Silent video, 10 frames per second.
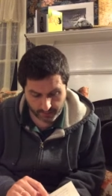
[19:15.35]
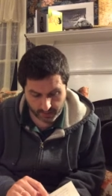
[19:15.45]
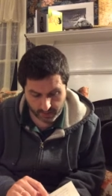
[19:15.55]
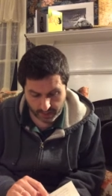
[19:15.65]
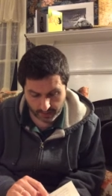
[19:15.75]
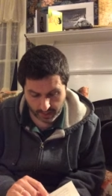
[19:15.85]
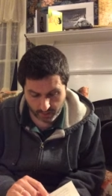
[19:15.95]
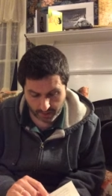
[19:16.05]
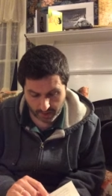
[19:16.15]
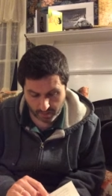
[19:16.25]
She held out
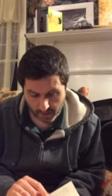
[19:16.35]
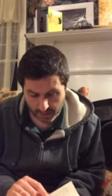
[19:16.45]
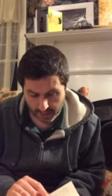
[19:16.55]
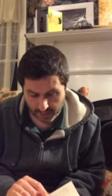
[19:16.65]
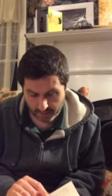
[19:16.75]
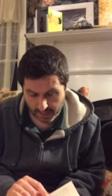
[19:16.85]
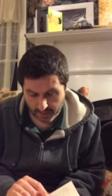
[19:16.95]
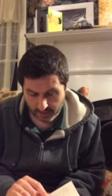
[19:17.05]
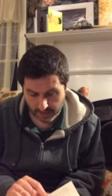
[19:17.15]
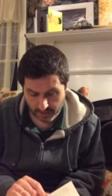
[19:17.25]
one small hand in my
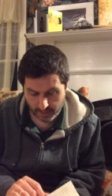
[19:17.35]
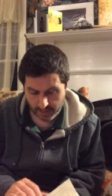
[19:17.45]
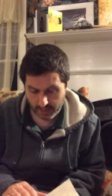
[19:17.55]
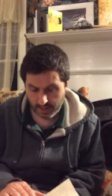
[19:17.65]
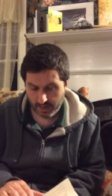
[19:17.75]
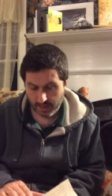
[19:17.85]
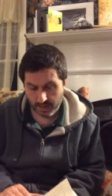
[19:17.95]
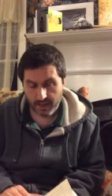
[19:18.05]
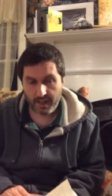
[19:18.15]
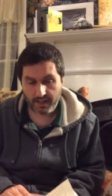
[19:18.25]
direction.
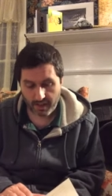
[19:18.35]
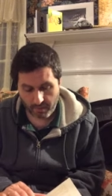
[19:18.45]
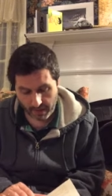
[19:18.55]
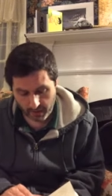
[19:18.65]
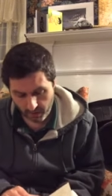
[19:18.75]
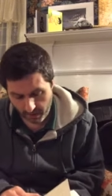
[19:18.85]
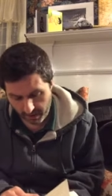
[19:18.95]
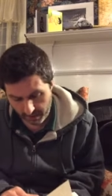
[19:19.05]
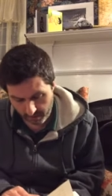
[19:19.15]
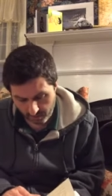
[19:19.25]
As I reached for
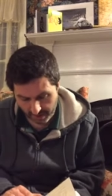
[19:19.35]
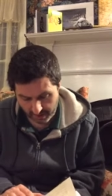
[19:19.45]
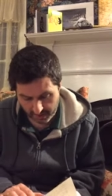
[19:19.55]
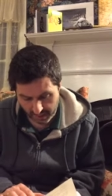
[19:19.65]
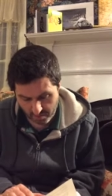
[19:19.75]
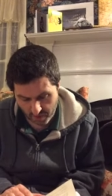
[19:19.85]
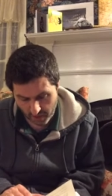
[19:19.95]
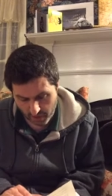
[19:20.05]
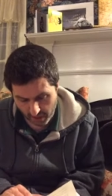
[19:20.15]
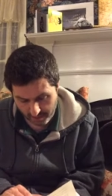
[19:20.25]
it, Rents gave me a
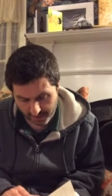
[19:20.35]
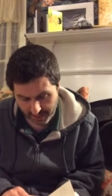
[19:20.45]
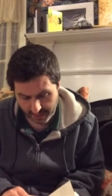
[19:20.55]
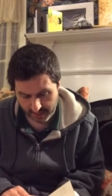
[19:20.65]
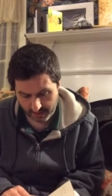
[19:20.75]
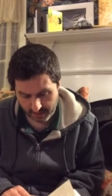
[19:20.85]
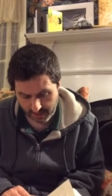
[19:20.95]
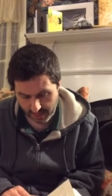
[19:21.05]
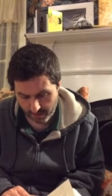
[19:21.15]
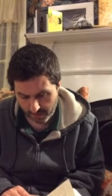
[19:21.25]
sharp kick under the
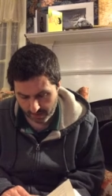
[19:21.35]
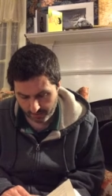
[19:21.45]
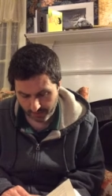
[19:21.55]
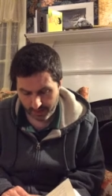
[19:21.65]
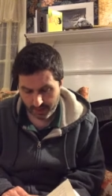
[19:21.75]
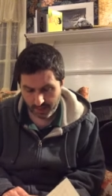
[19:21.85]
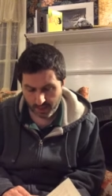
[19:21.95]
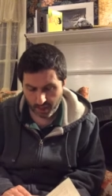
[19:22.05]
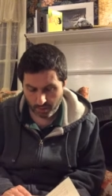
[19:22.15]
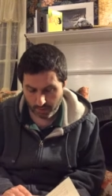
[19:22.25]
table.
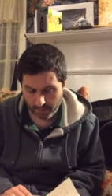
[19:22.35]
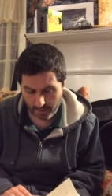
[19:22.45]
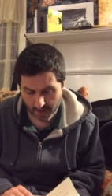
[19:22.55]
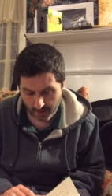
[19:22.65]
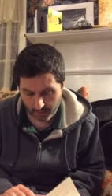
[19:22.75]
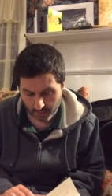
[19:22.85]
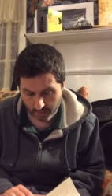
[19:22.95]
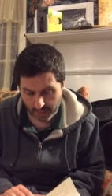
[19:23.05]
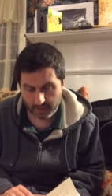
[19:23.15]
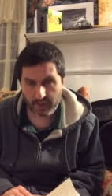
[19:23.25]
I opened my mouth but
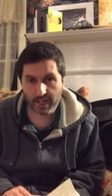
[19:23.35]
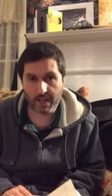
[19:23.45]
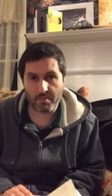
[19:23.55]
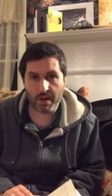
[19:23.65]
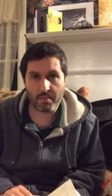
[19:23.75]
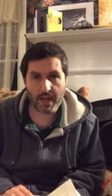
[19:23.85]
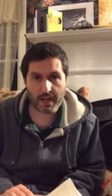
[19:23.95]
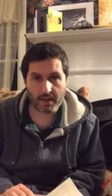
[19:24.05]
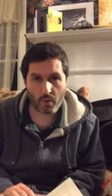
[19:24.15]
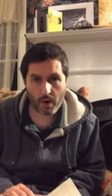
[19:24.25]
managed to keep my
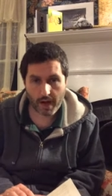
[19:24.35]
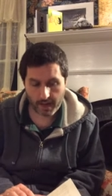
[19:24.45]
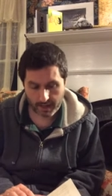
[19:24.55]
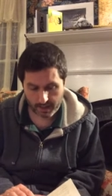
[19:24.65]
pain quiet.